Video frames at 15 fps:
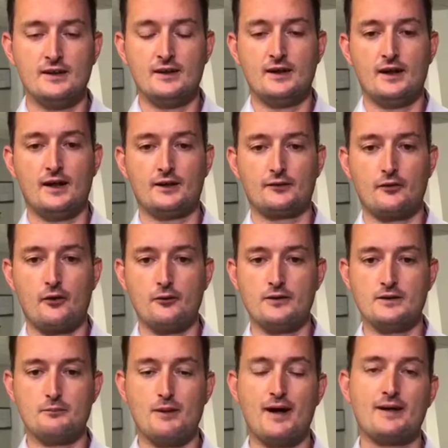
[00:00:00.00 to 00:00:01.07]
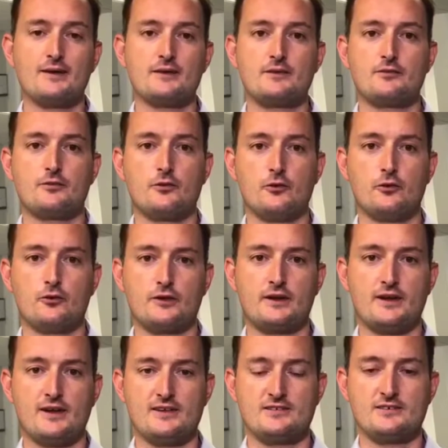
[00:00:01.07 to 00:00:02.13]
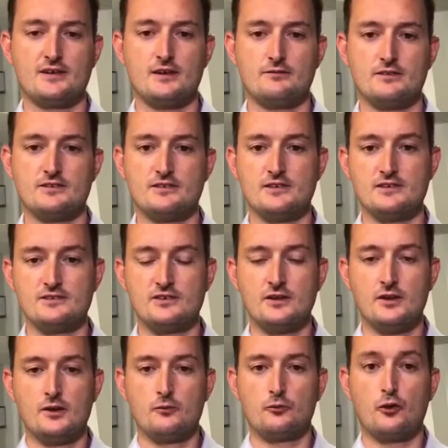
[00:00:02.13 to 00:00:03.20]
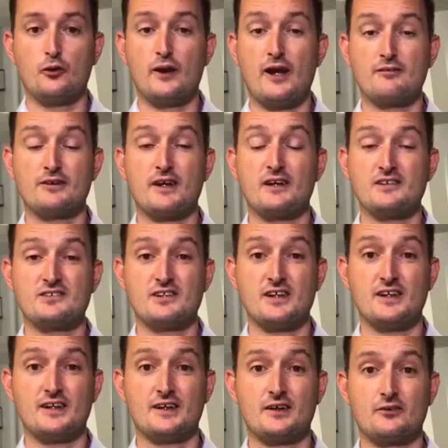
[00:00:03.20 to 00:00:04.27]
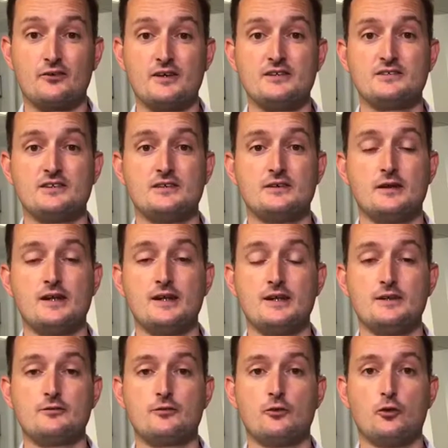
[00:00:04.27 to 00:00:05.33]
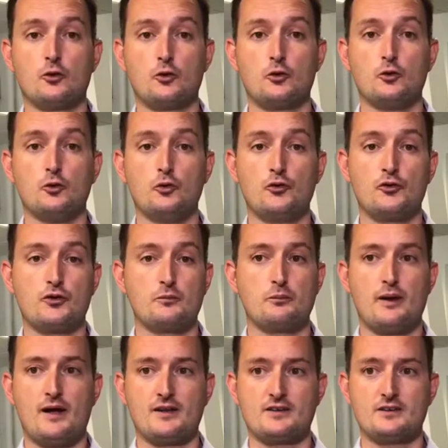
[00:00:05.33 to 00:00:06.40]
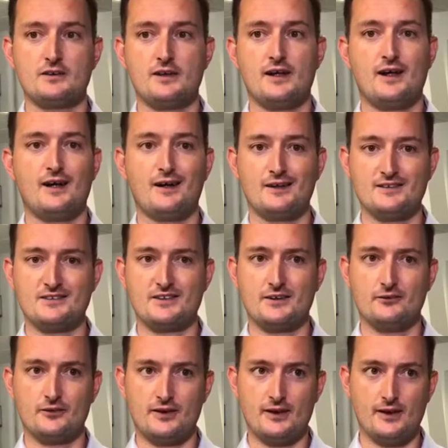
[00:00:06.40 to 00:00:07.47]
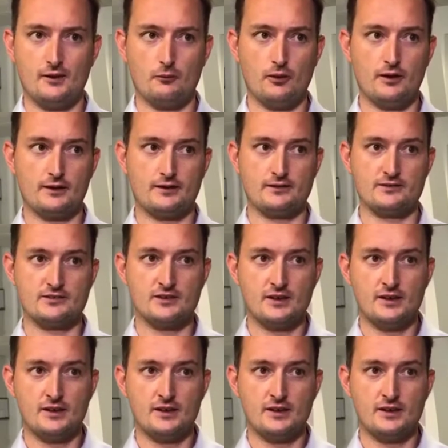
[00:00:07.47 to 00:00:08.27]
and a growing demand for care services, we're only ever going to see an increase in the need for good, compassionate, highly skilled care workers.